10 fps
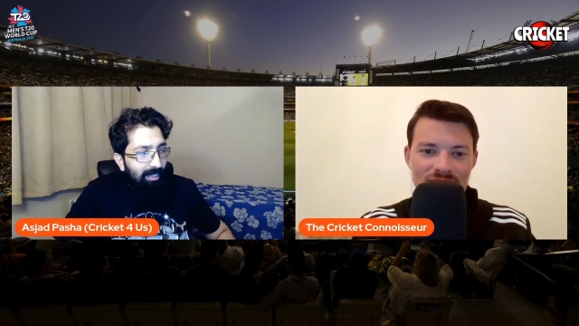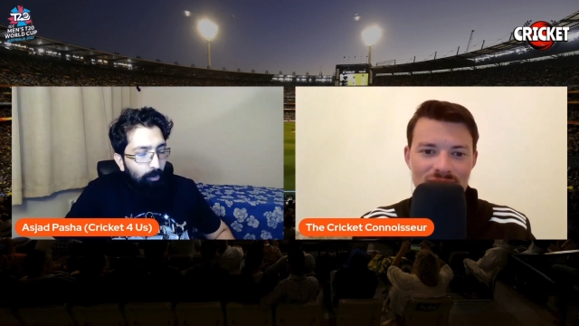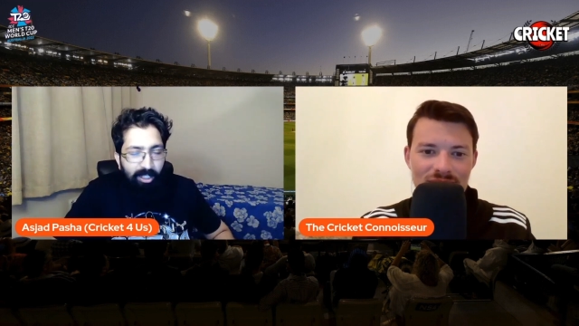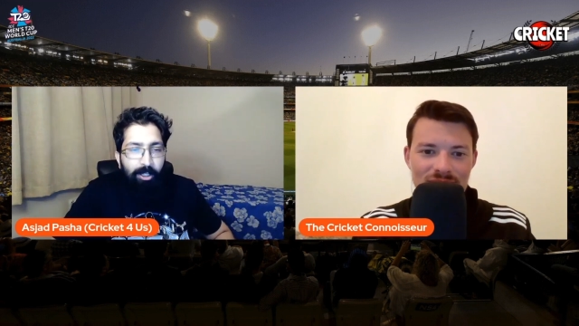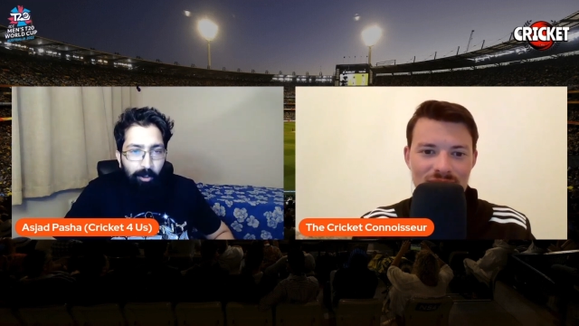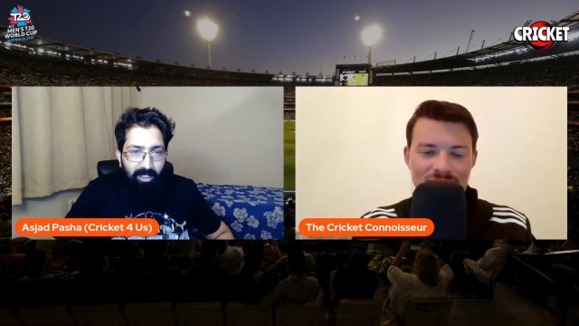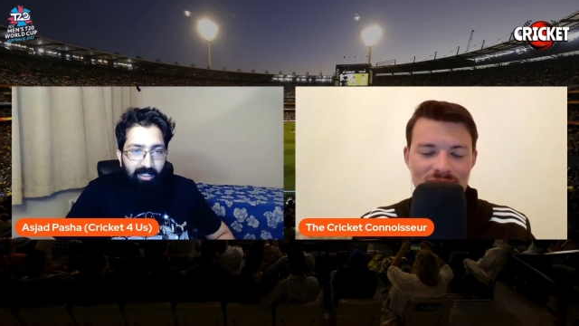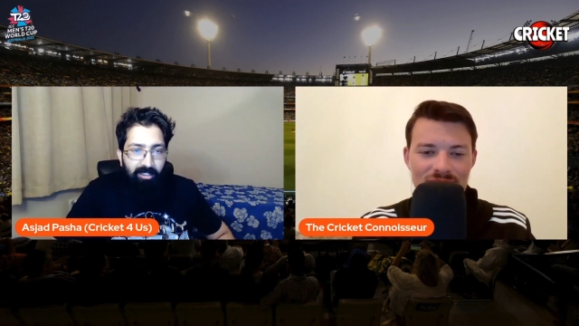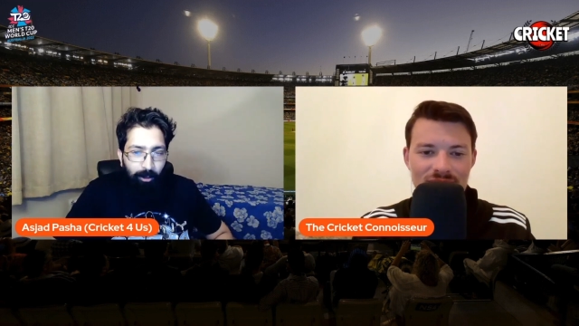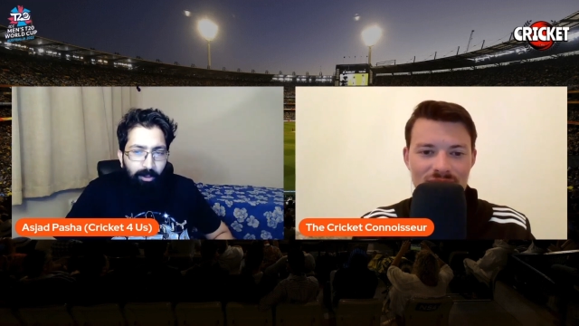Speaker 1: what do you
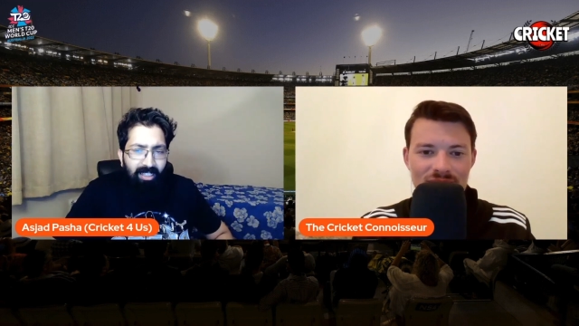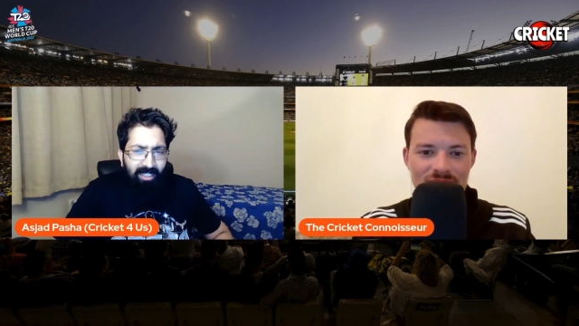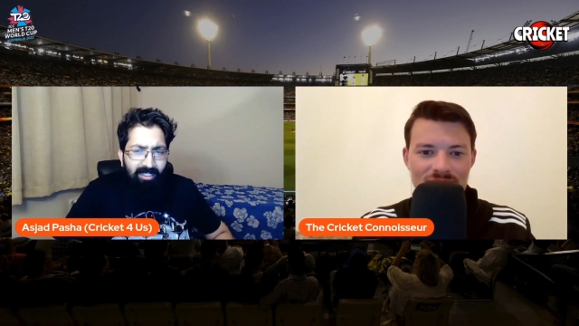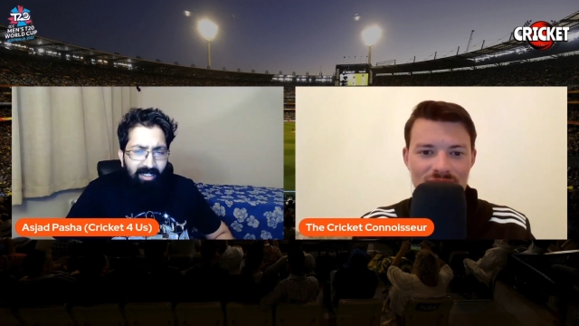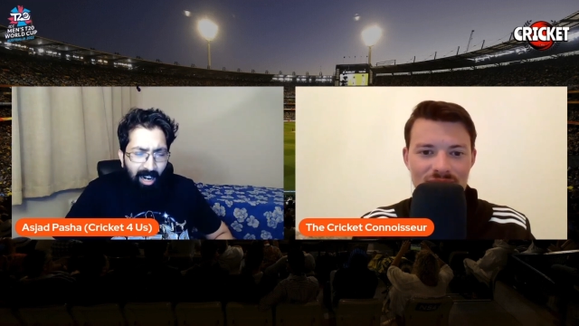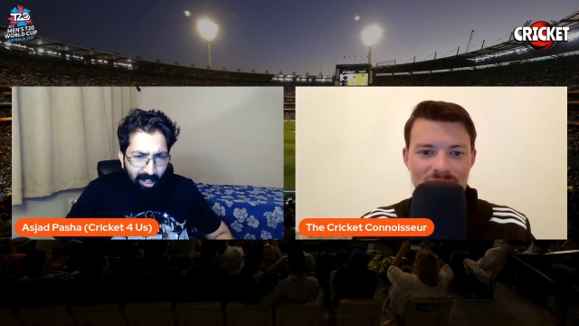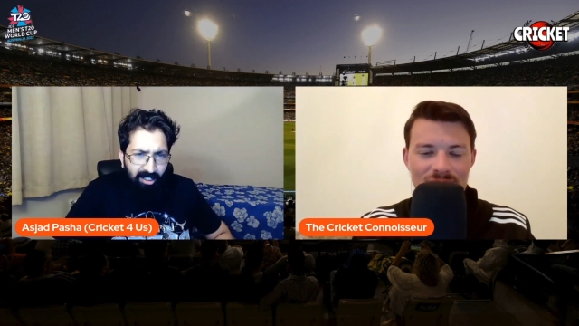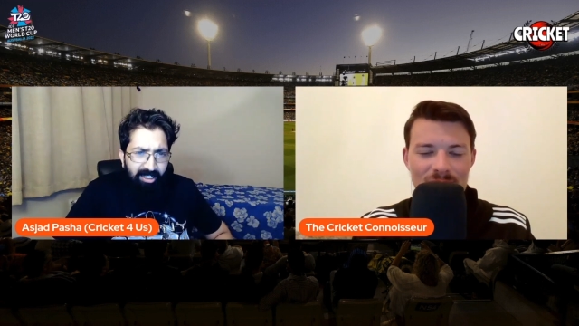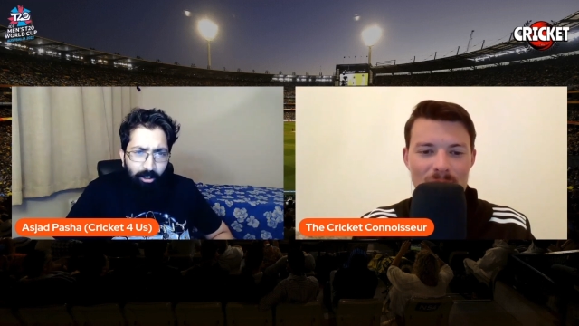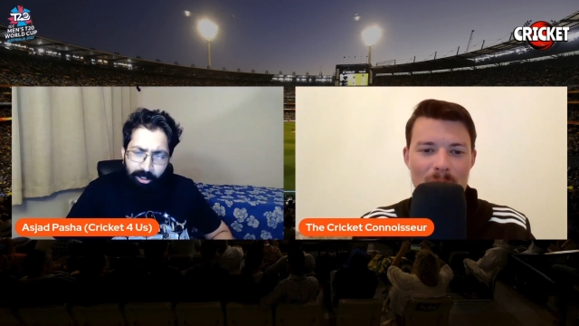think? Do you think
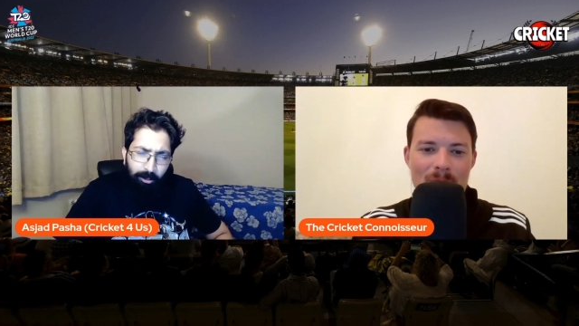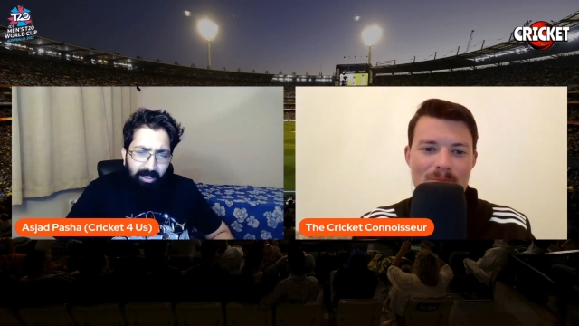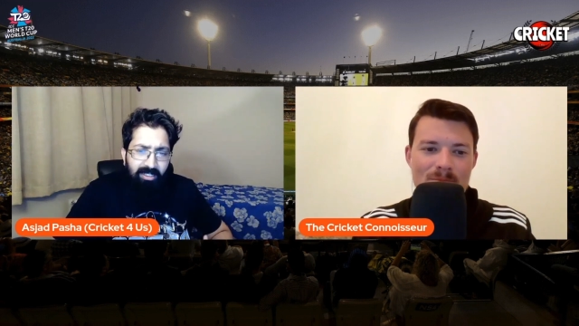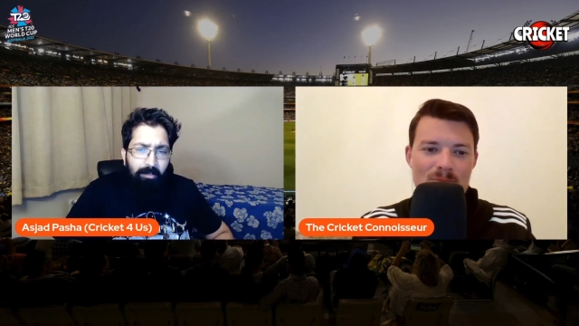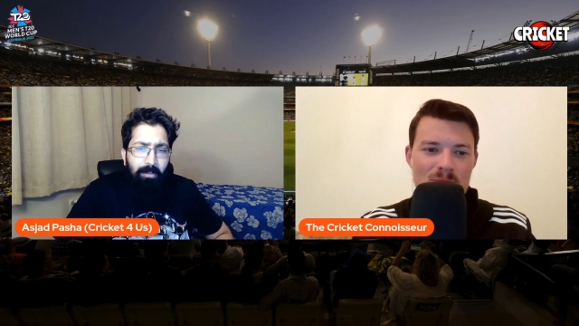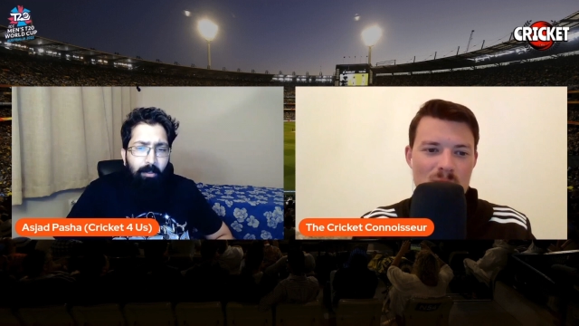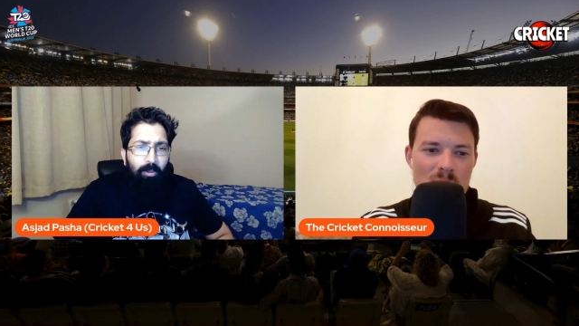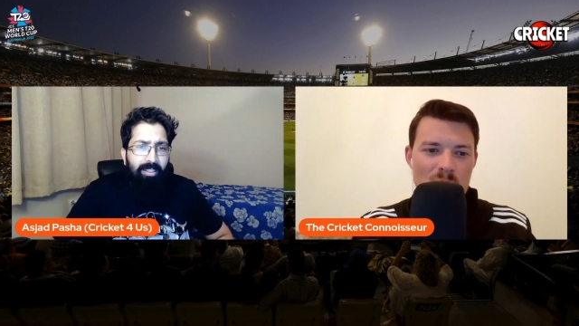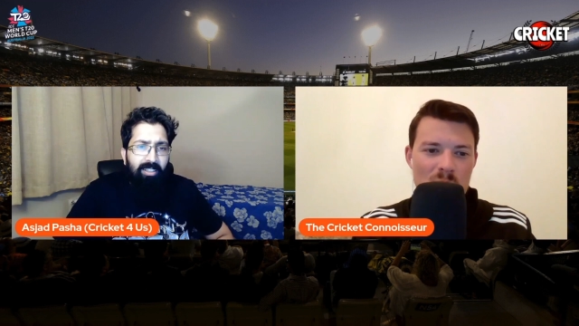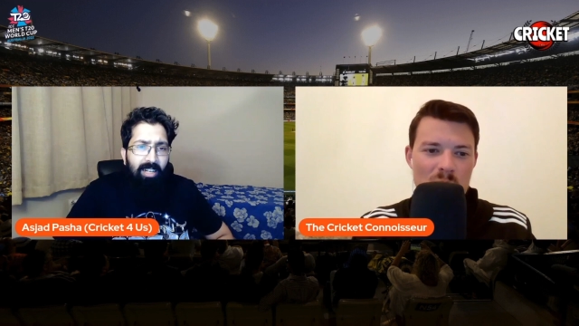Ireland or do you think
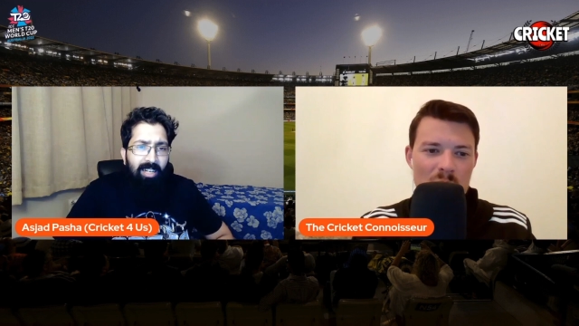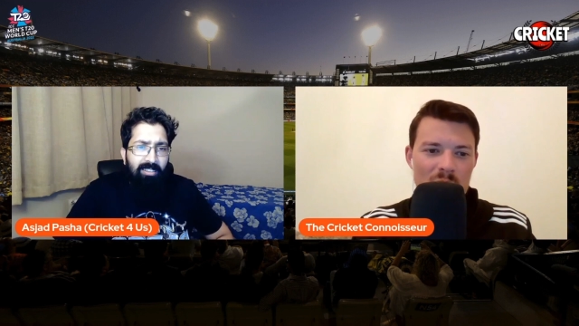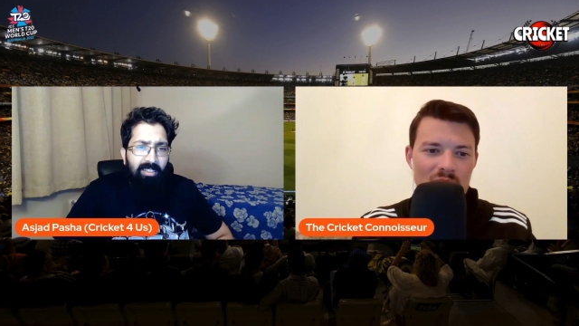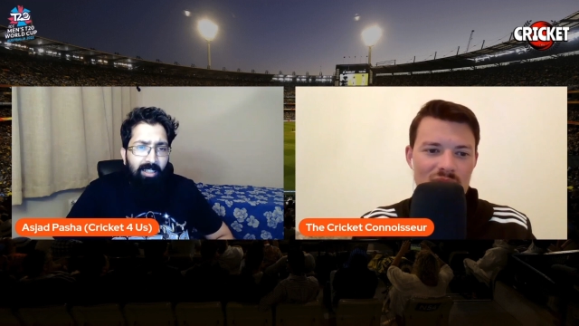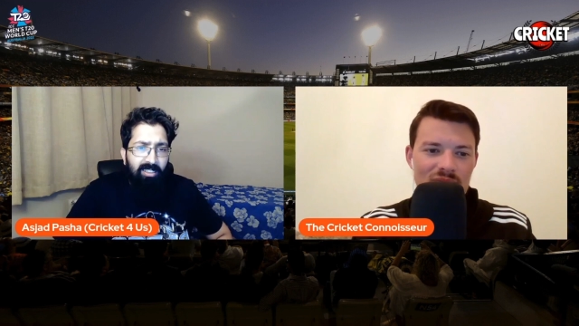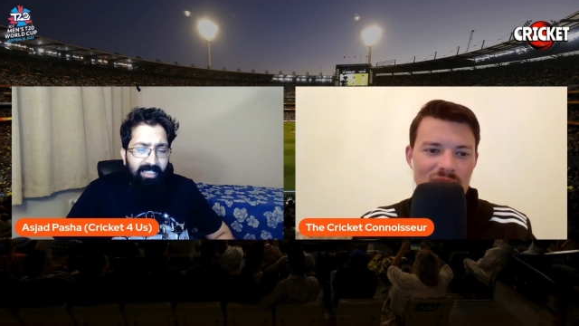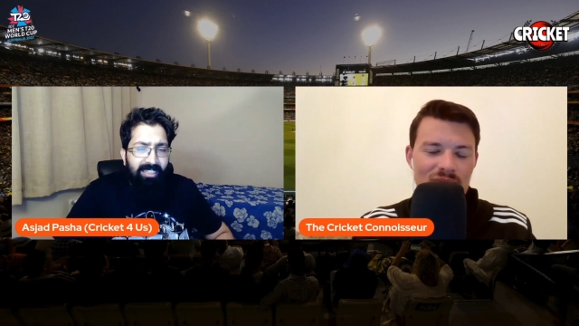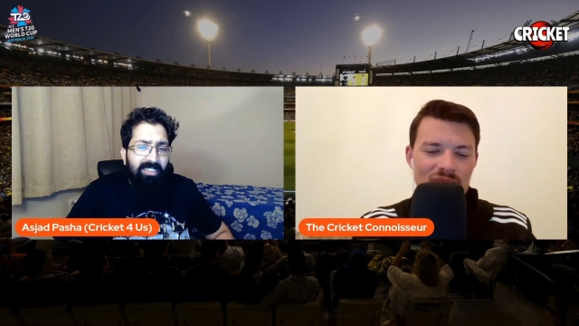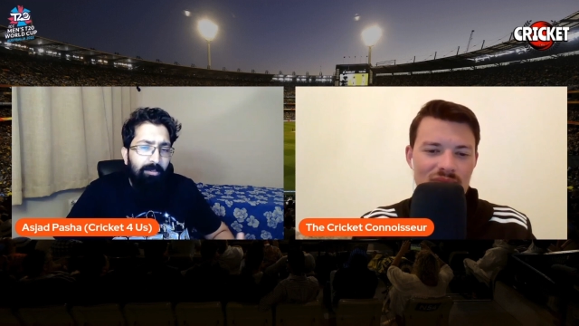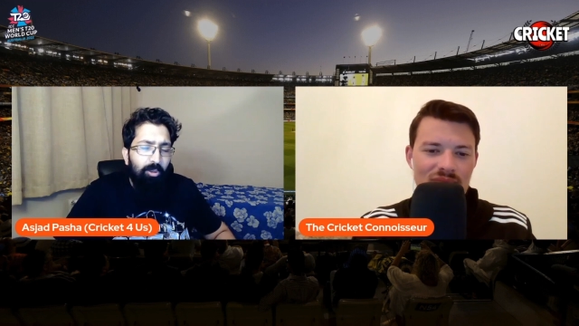Zimbabwe as the
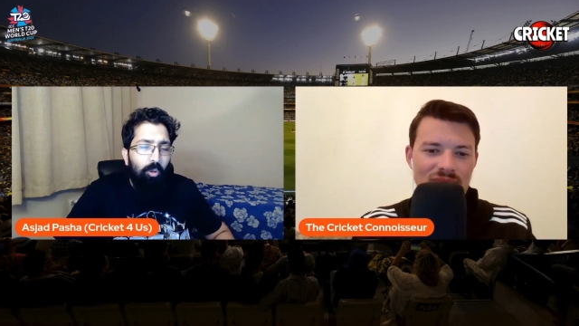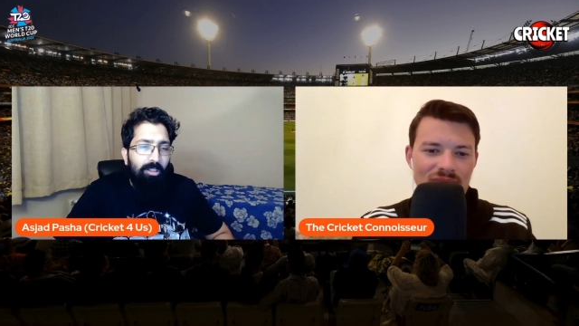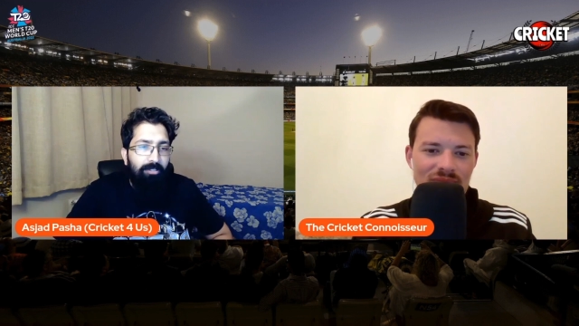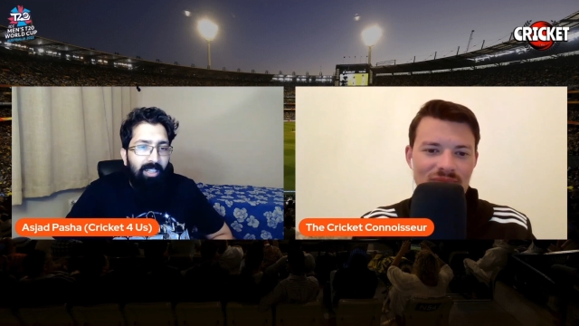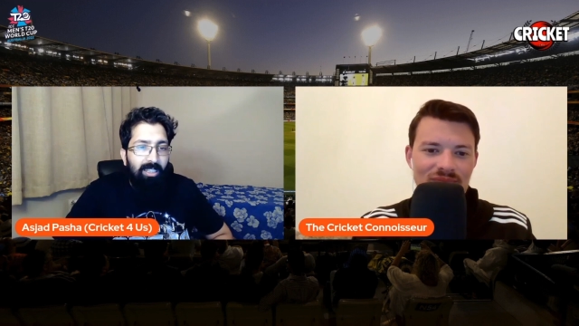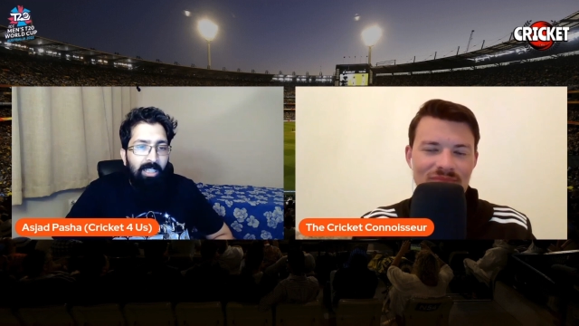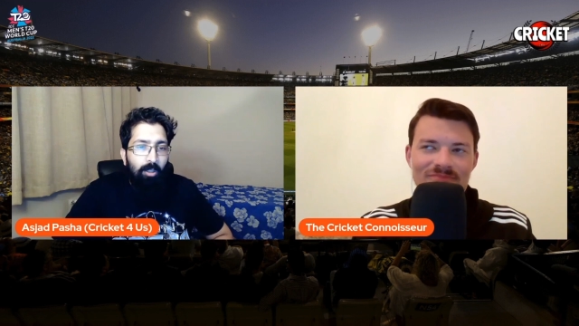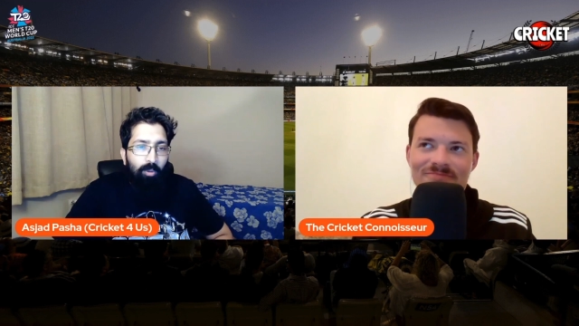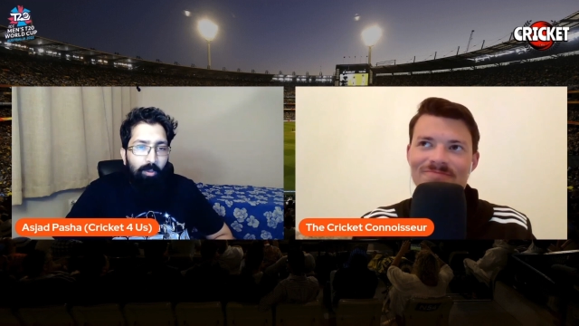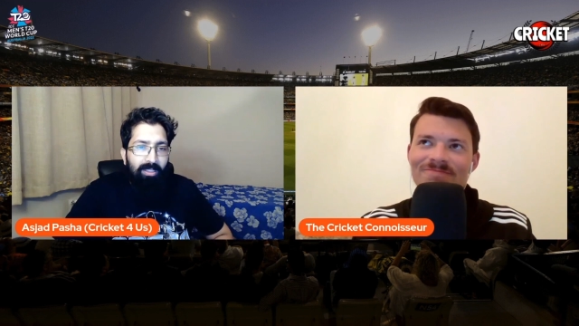second team to qualify
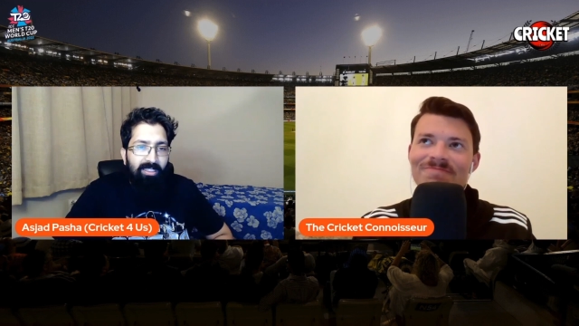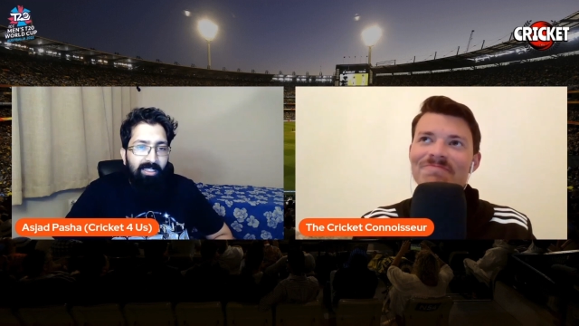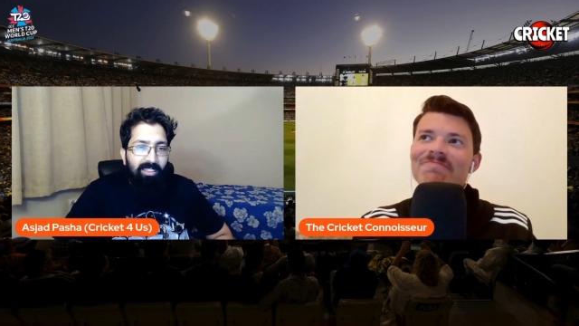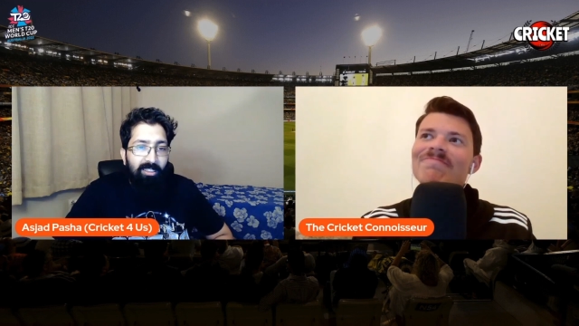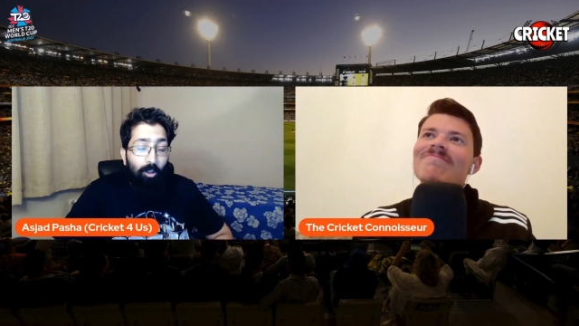with West Indies?